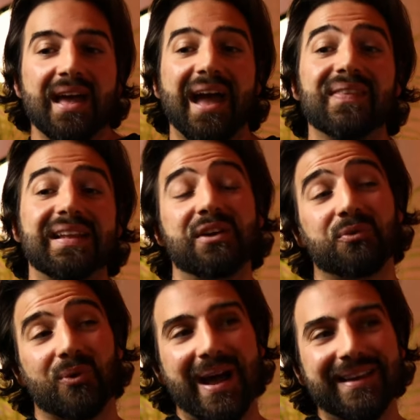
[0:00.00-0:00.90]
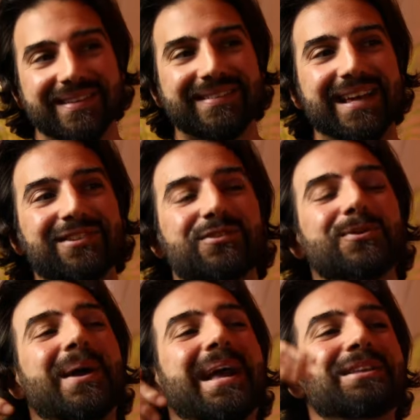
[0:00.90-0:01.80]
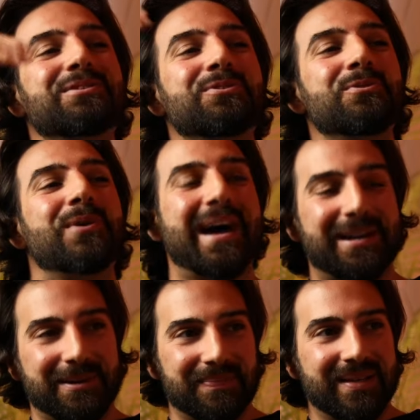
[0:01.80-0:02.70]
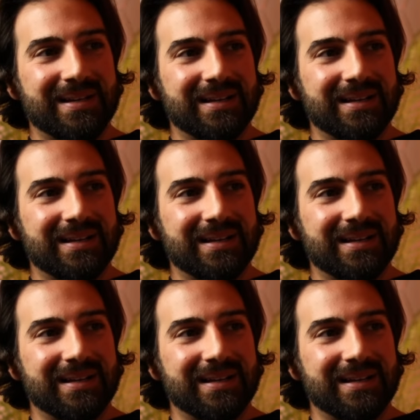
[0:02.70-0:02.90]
and then he rises into a new Adam,